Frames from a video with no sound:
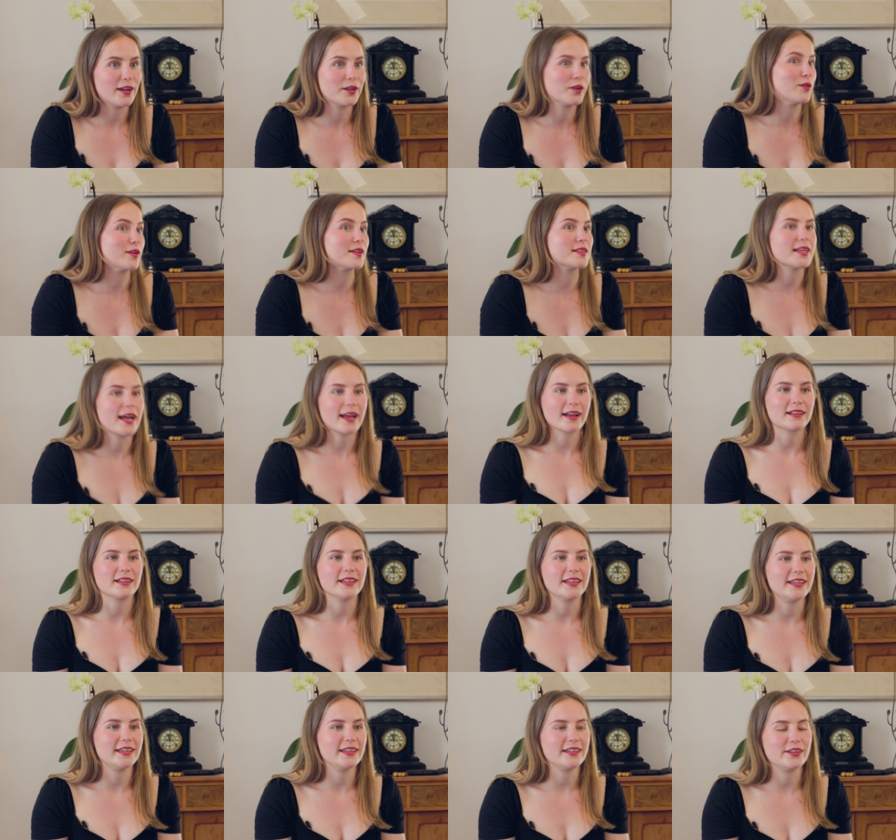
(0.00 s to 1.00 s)
I know
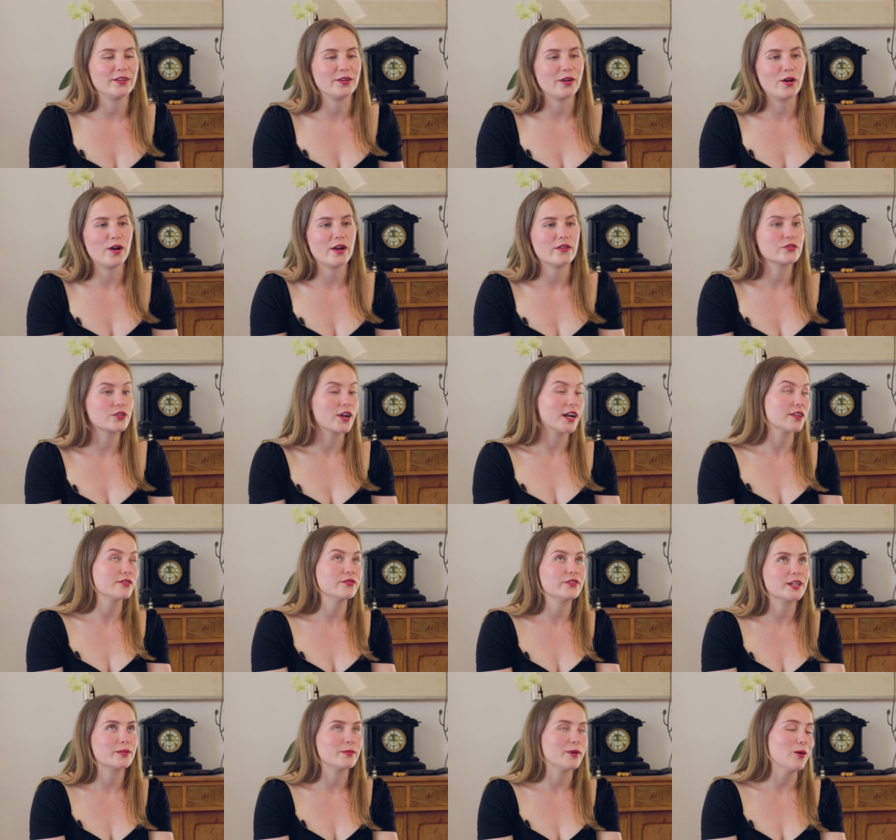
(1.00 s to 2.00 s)
exactly, you know, I've tried to
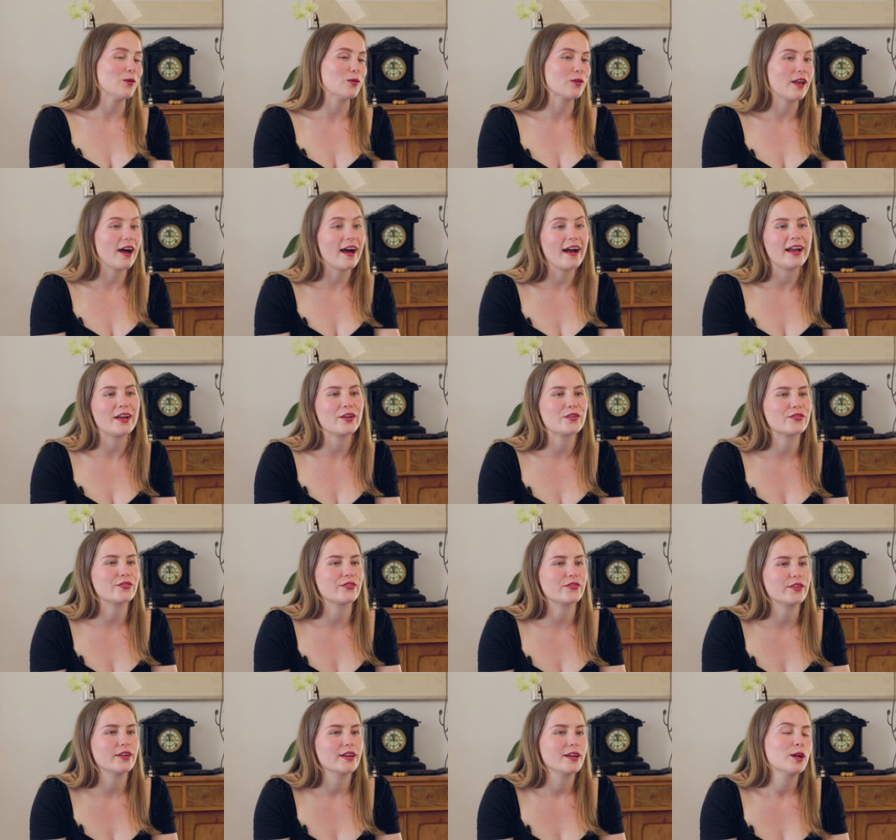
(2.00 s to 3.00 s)
fit in my whole life.
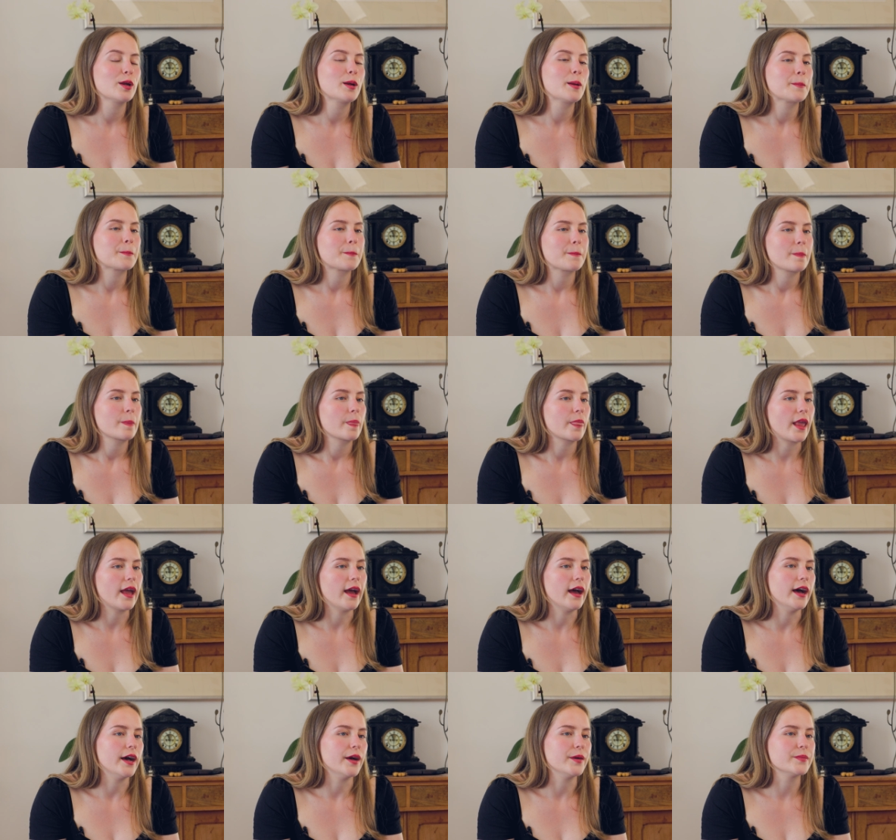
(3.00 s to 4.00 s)

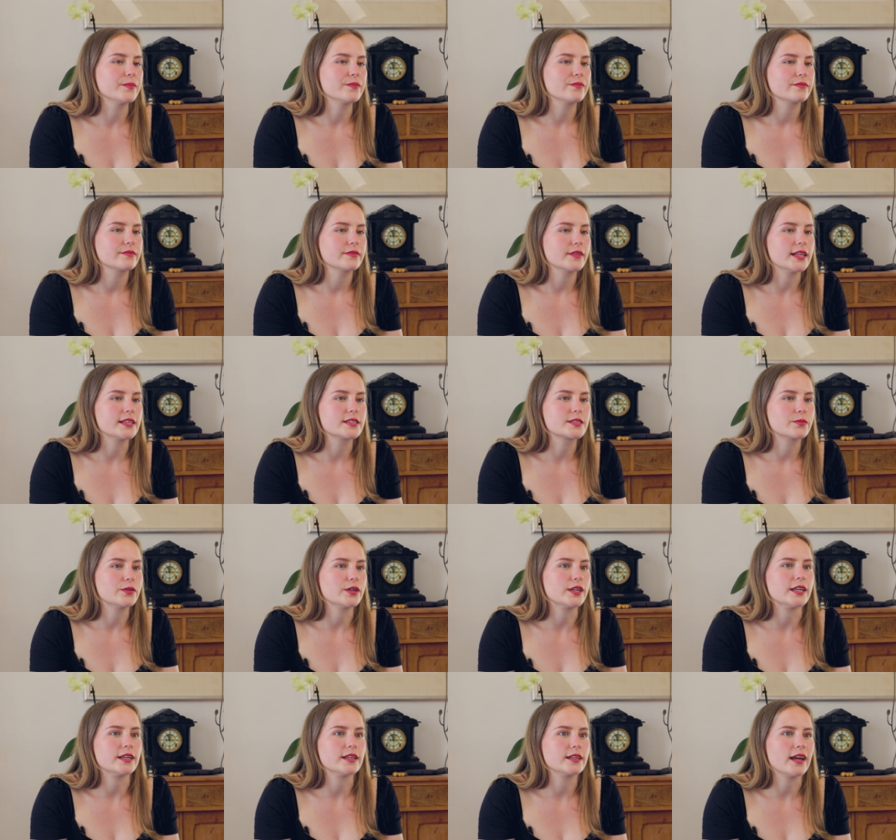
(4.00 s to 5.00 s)
Um, it's
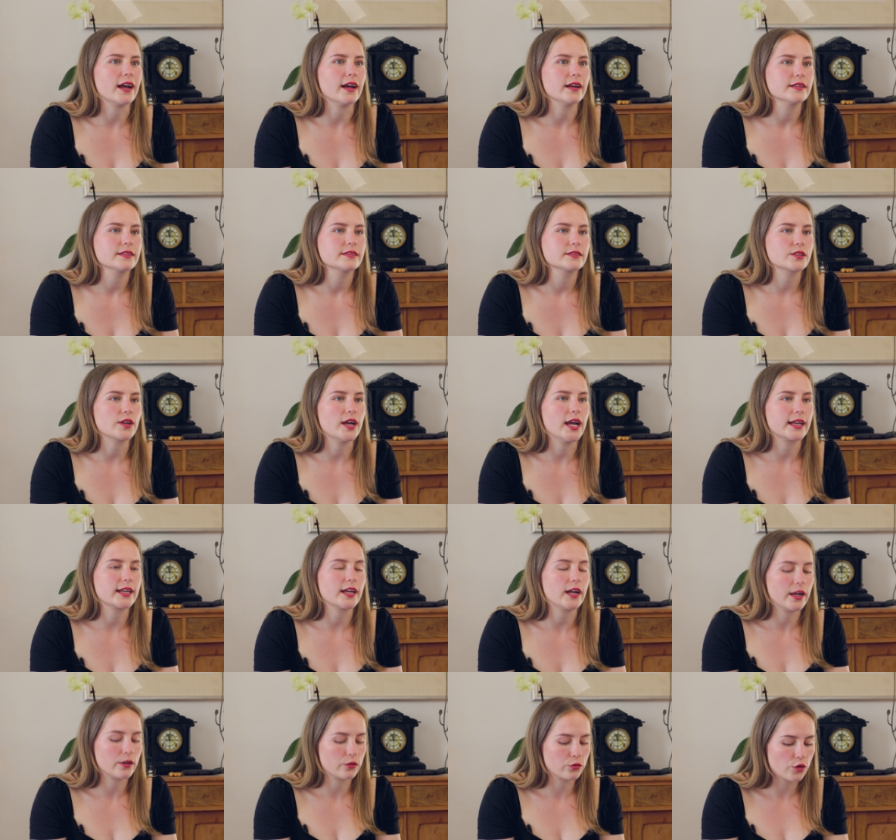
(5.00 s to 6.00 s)
pretty, yeah. So I,
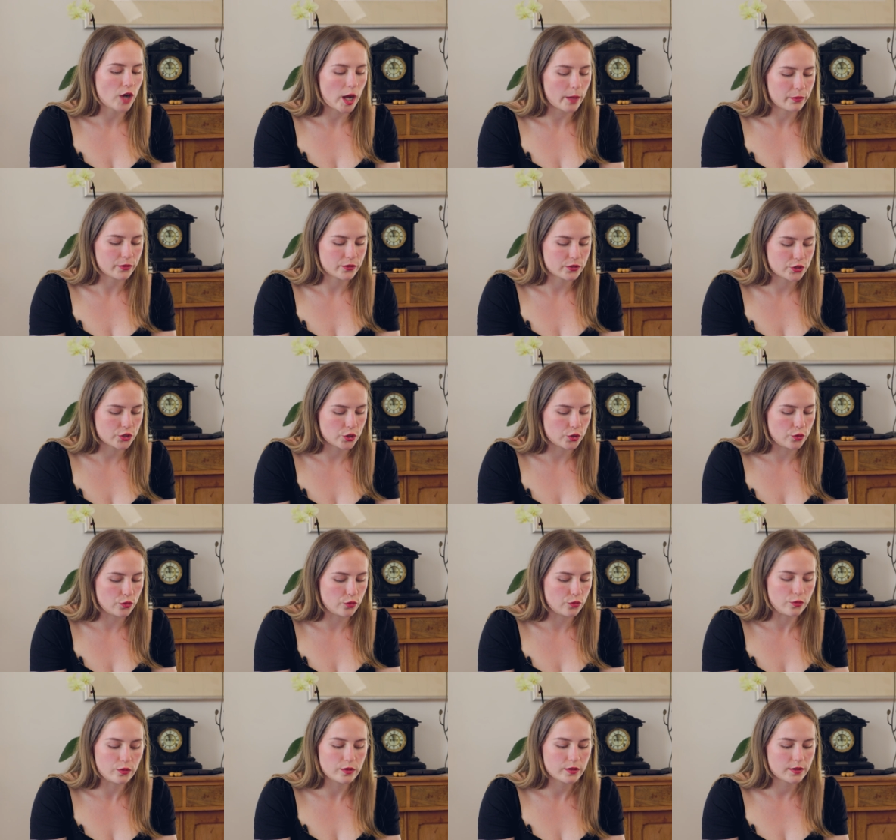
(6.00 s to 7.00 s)
I, grew up with
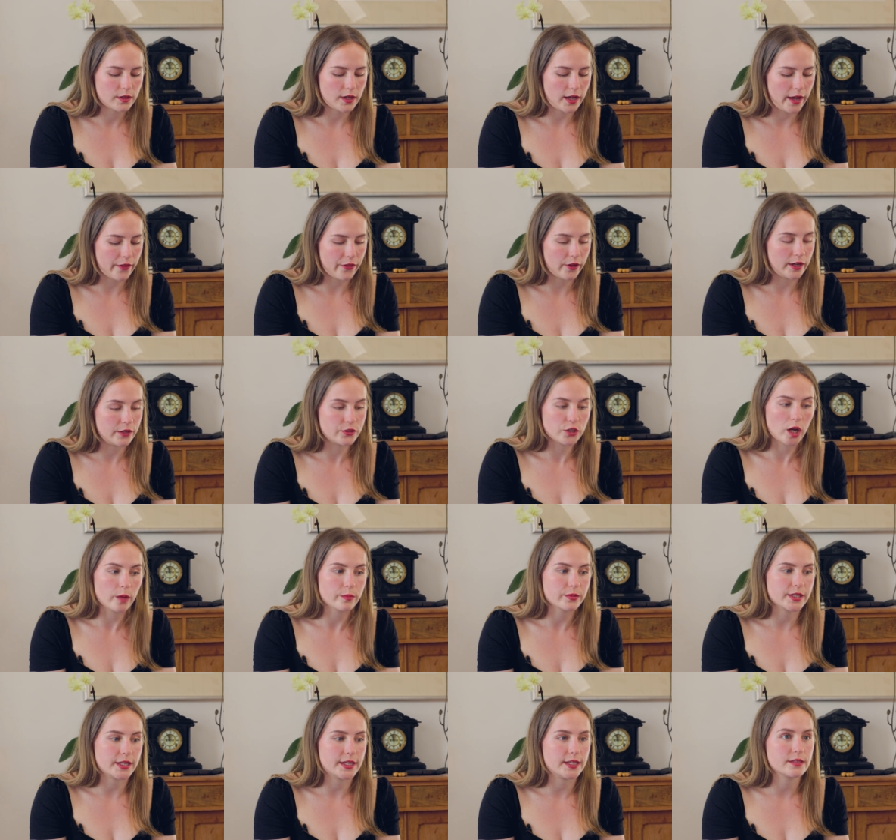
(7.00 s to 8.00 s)
two other
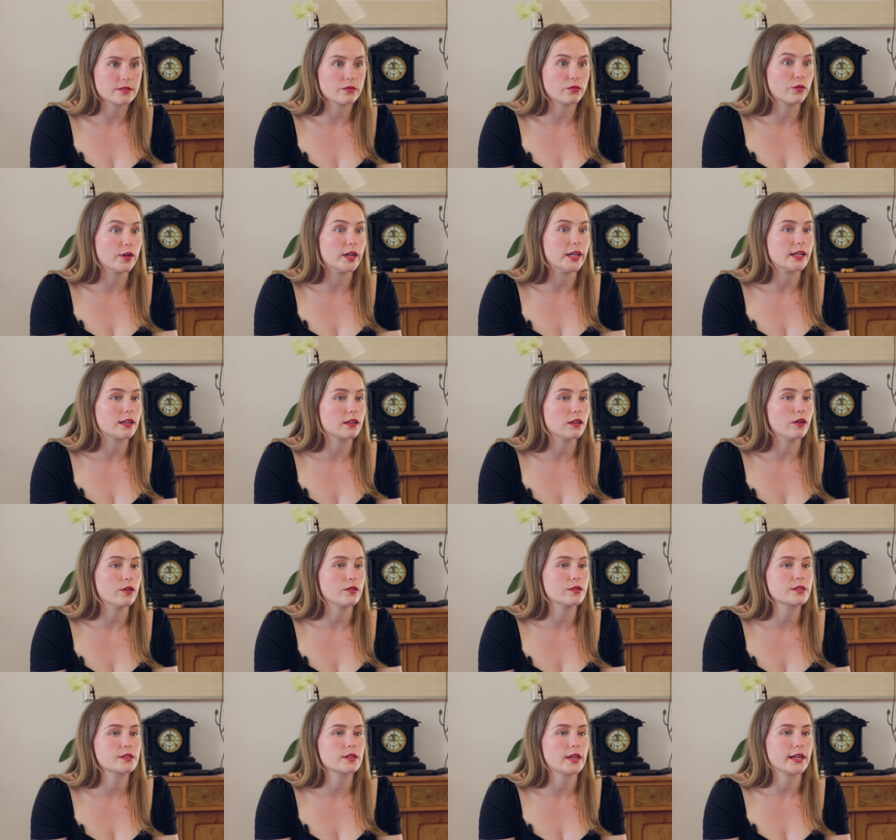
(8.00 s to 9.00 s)
adoptees really
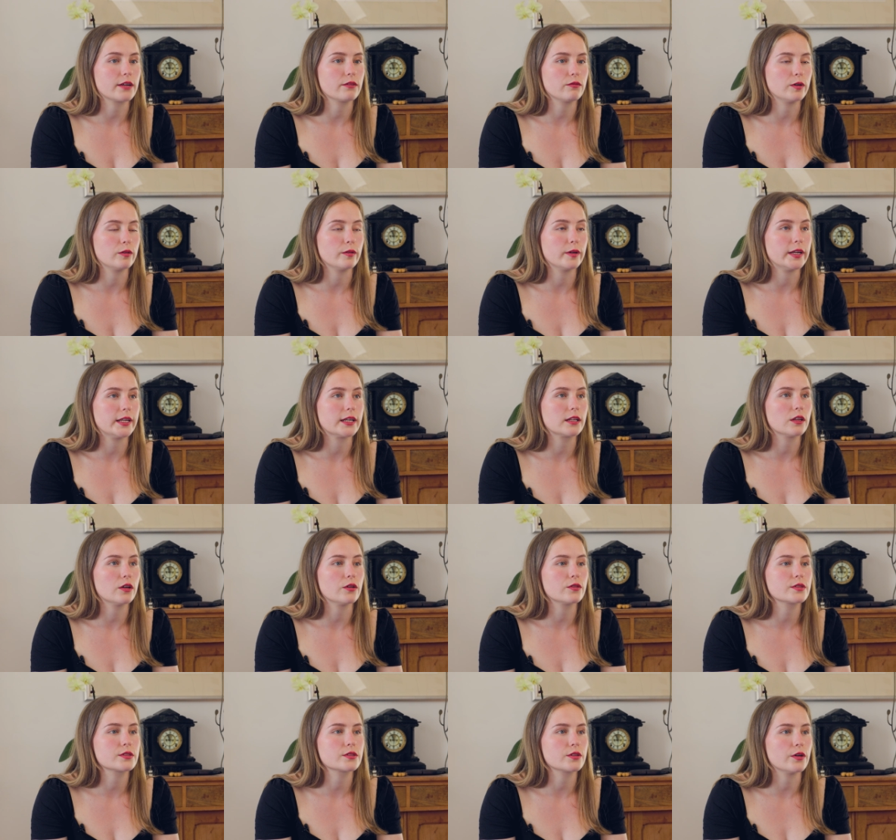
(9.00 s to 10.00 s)
close, like we're really
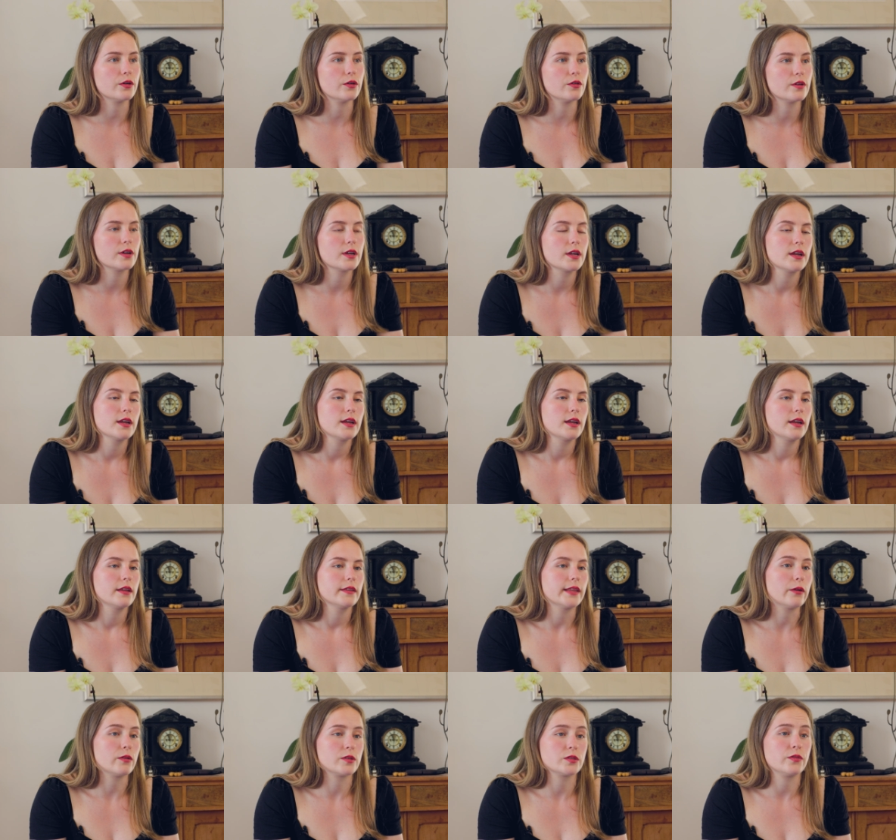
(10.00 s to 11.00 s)
close. So
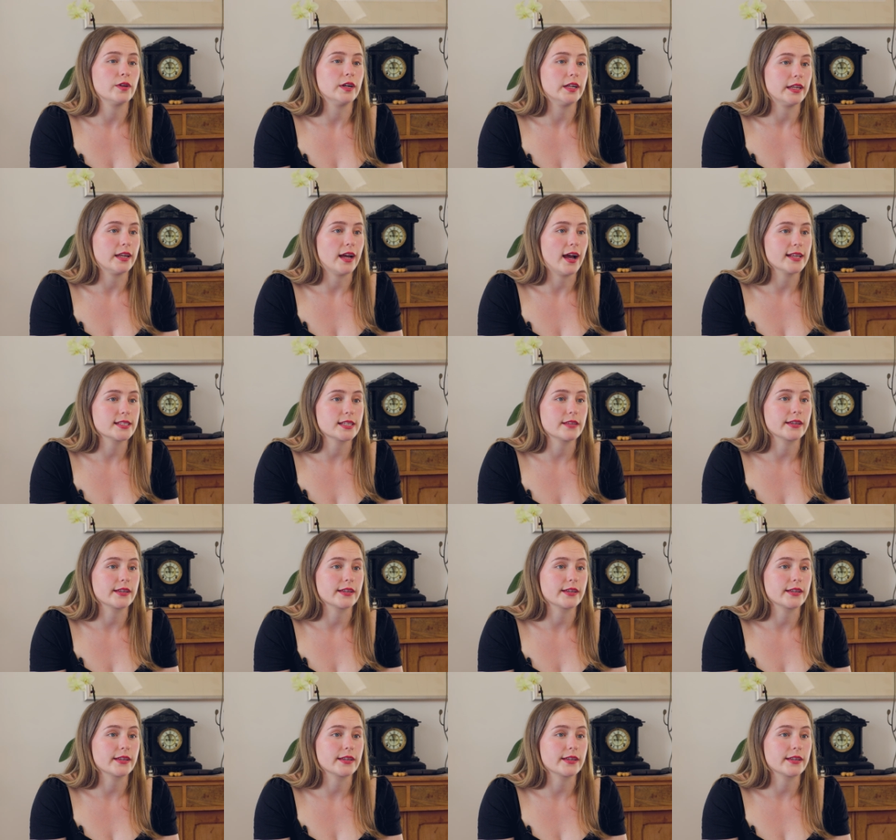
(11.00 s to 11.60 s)
that was really nice.